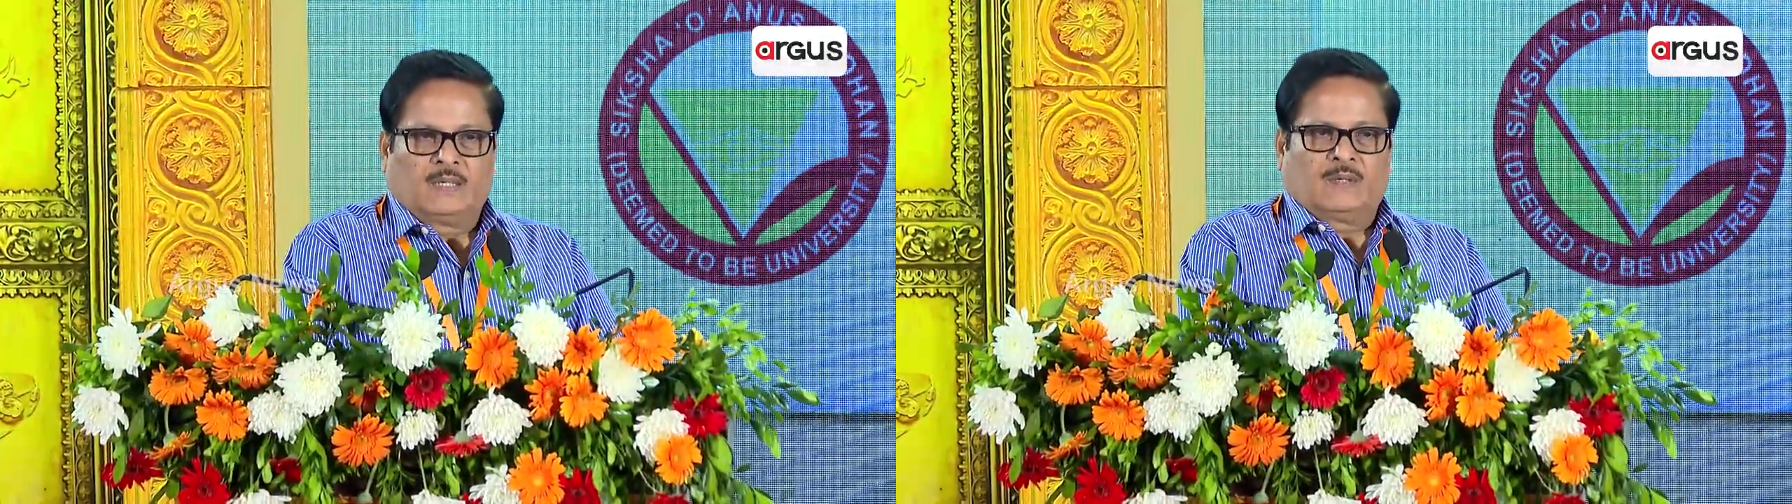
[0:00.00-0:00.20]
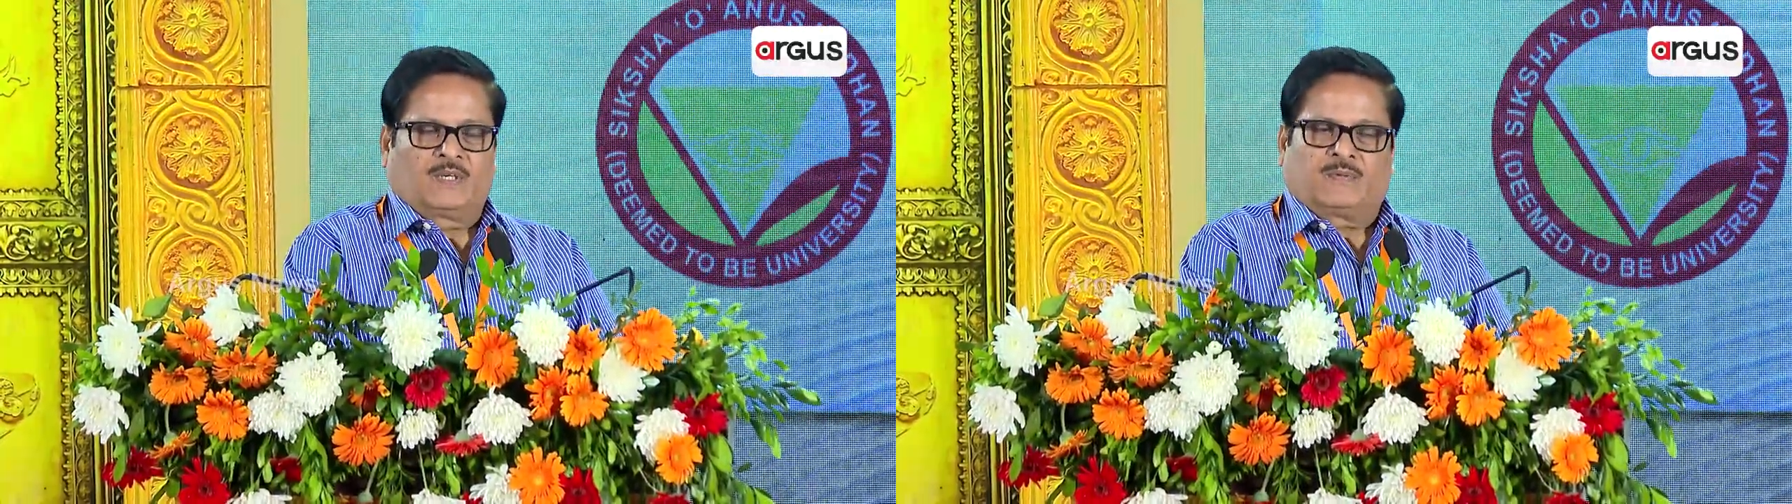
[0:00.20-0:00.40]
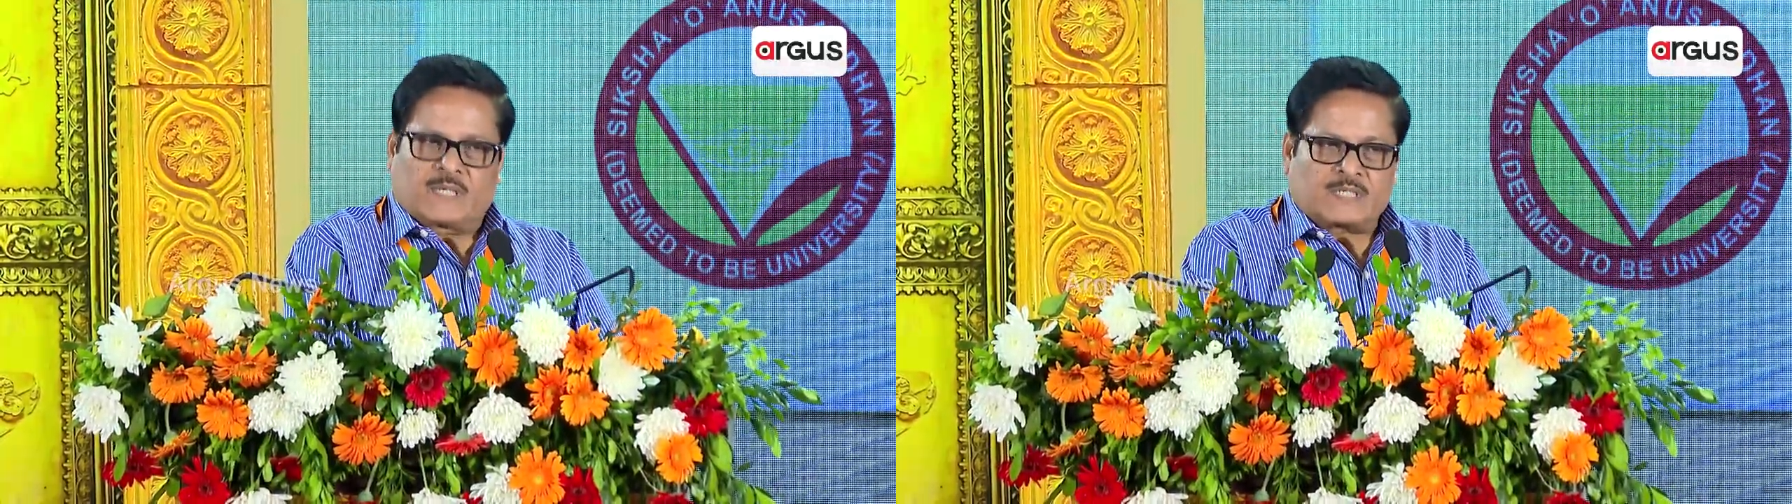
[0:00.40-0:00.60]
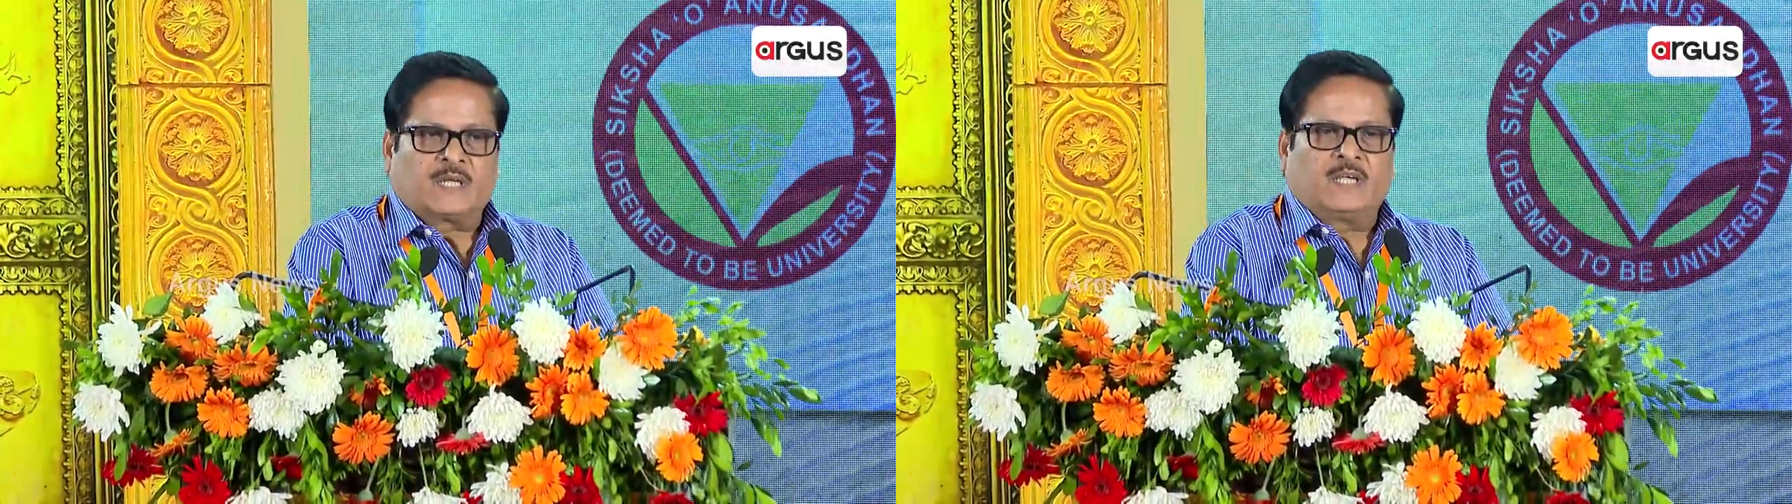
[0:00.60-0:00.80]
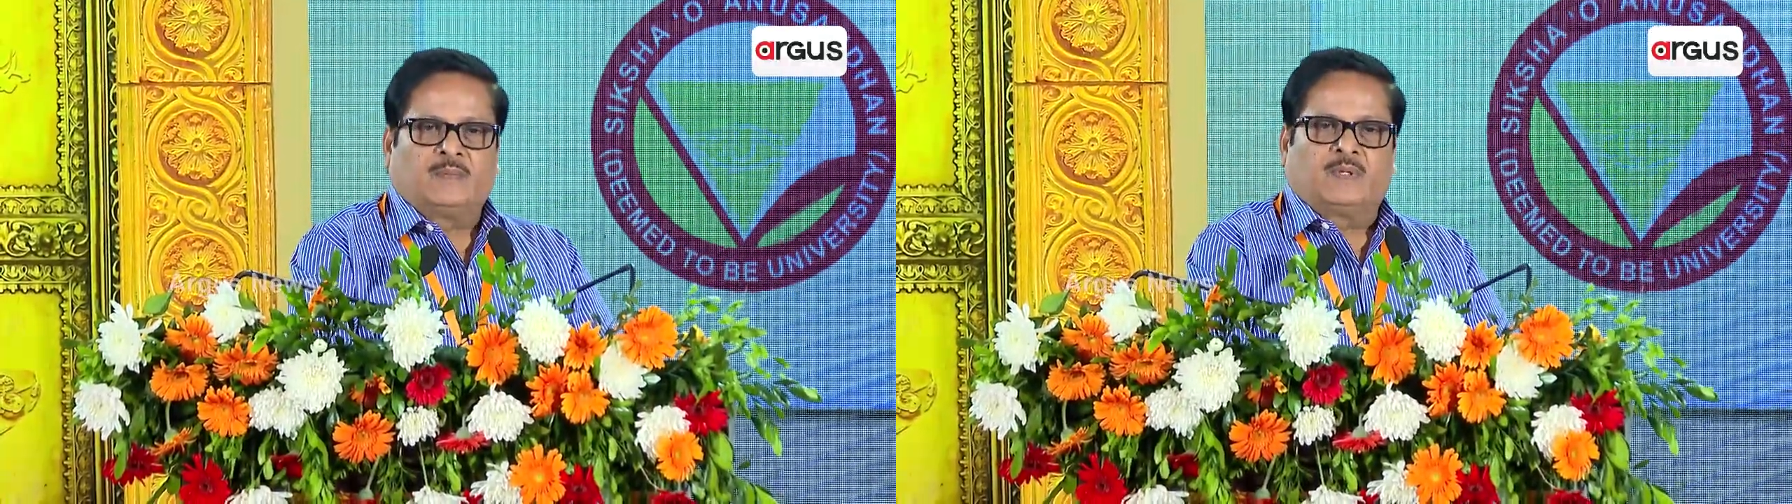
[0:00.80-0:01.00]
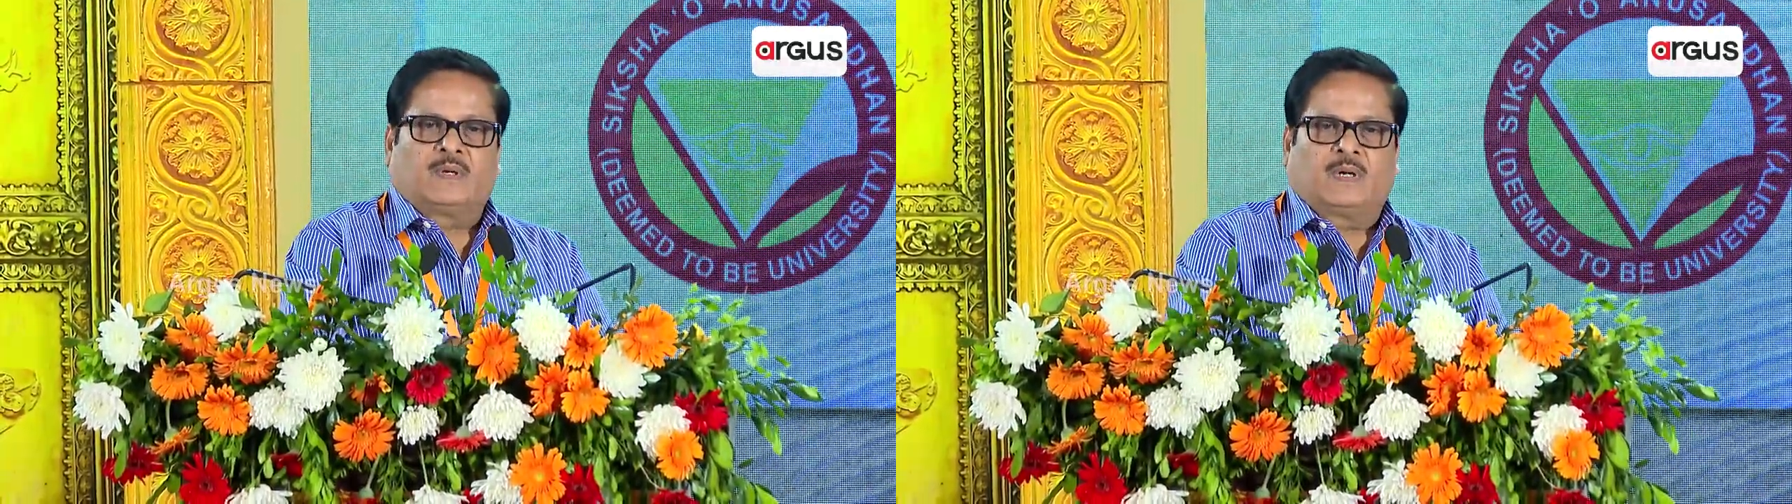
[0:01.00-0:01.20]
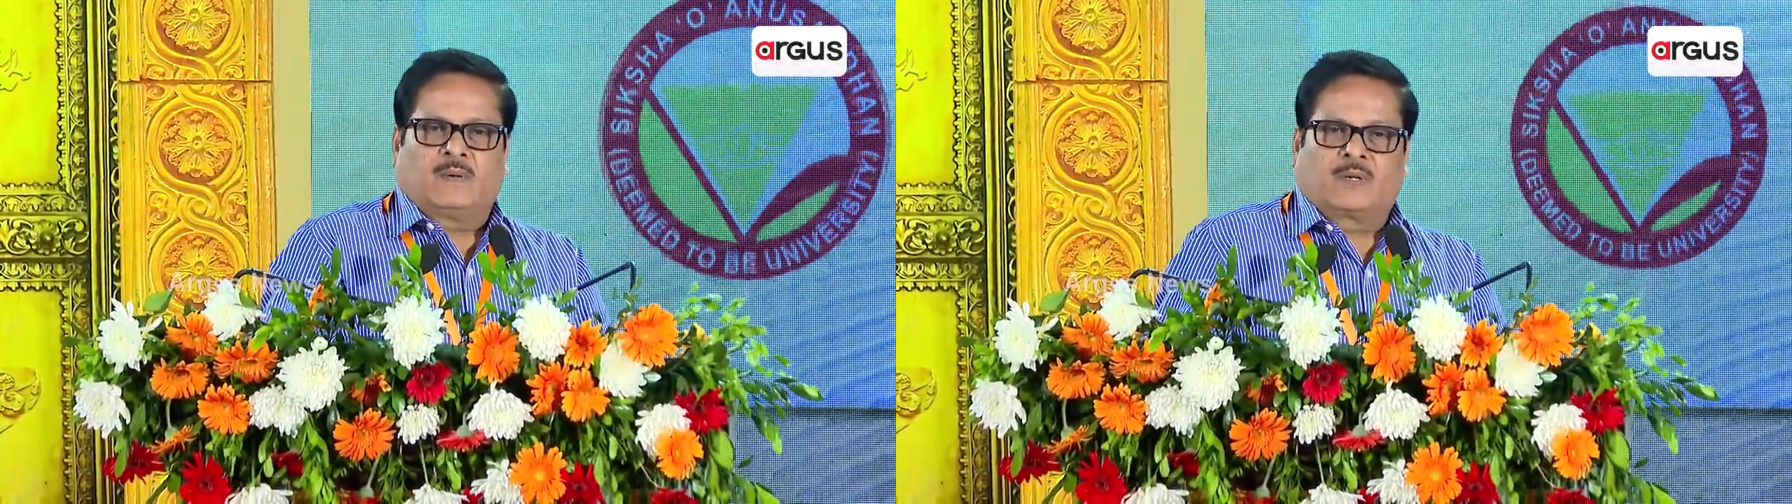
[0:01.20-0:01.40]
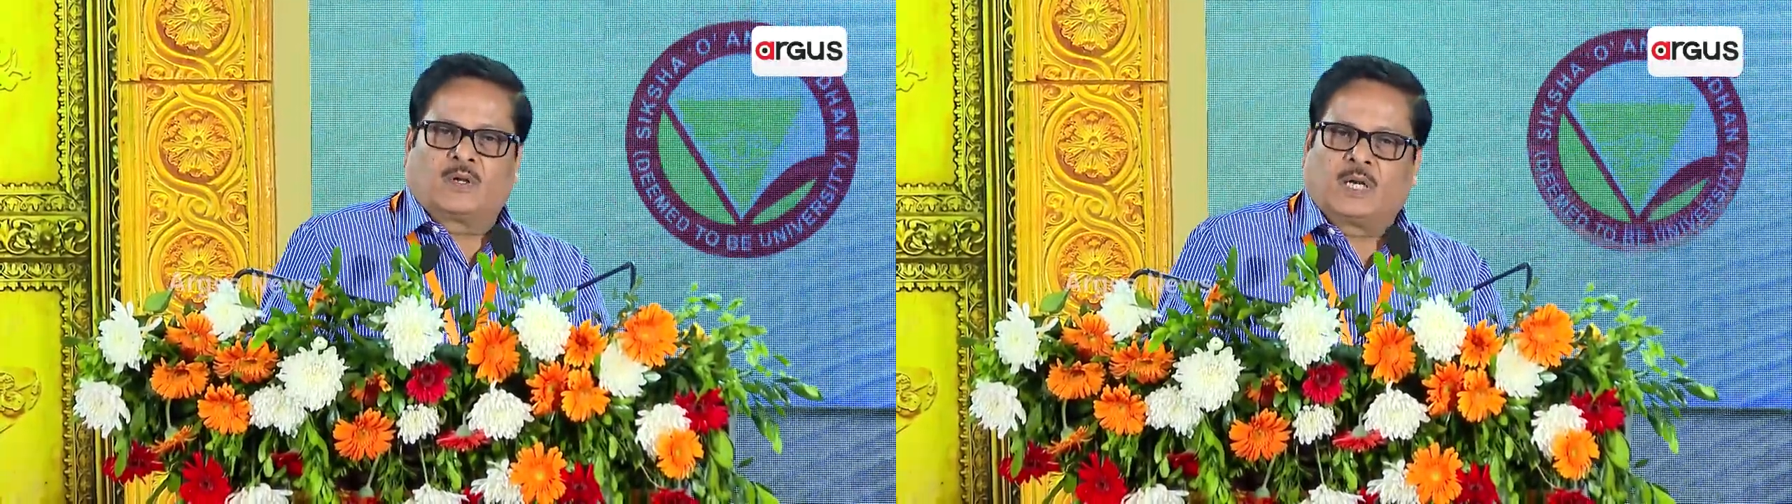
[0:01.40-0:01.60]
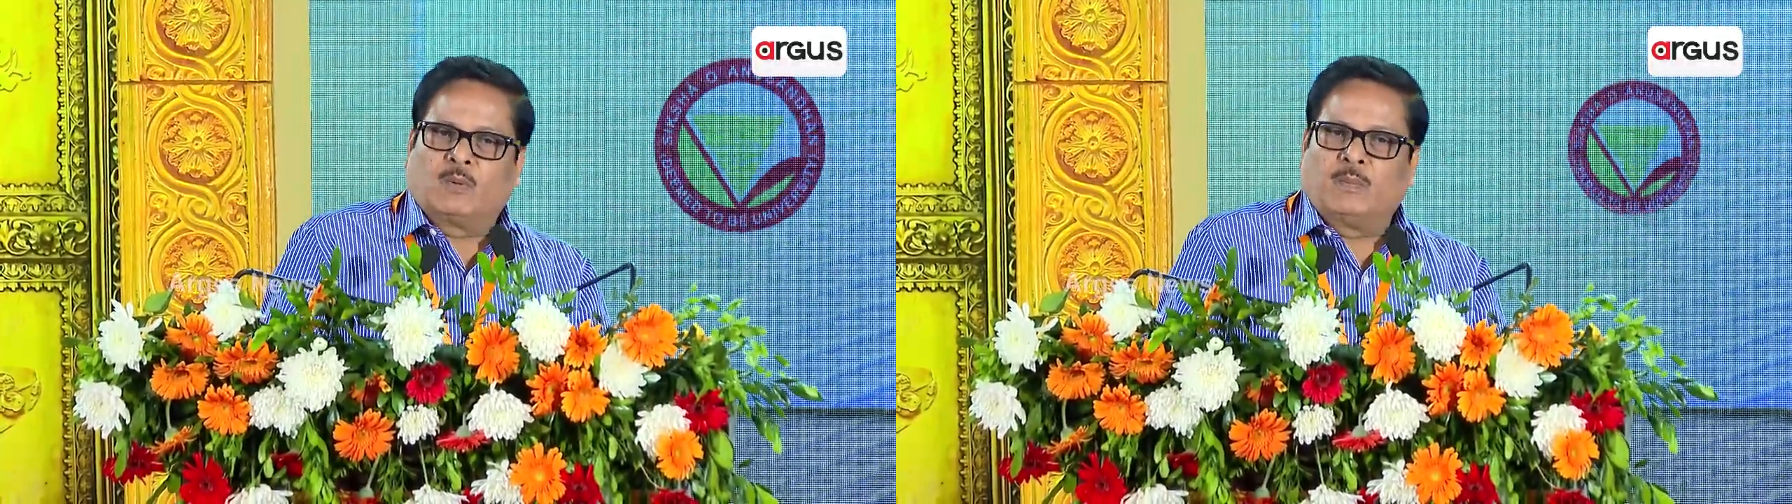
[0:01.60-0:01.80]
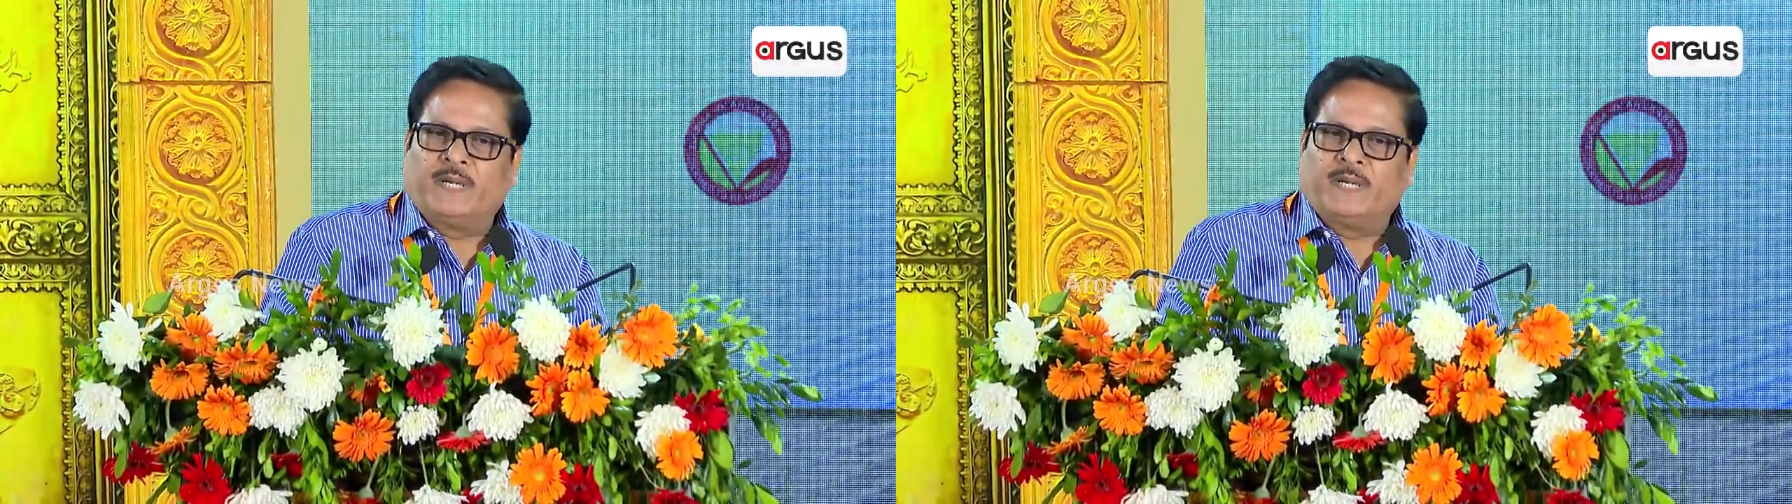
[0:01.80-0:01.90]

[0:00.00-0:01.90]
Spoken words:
for the first time, our Honorable